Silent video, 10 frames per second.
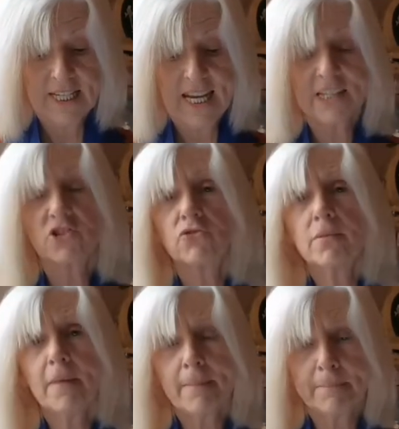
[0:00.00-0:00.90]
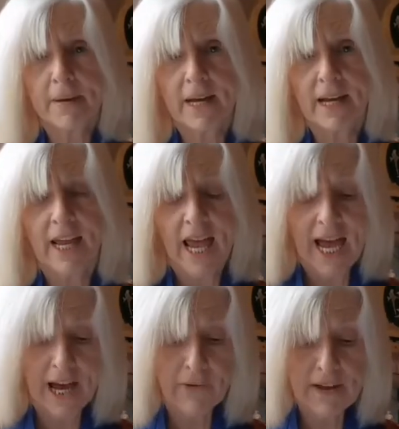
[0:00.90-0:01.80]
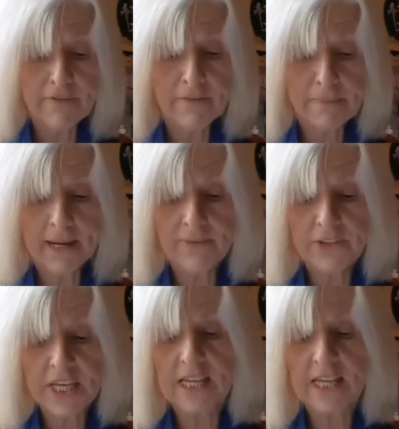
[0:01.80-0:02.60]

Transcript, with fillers: let's remember, however bad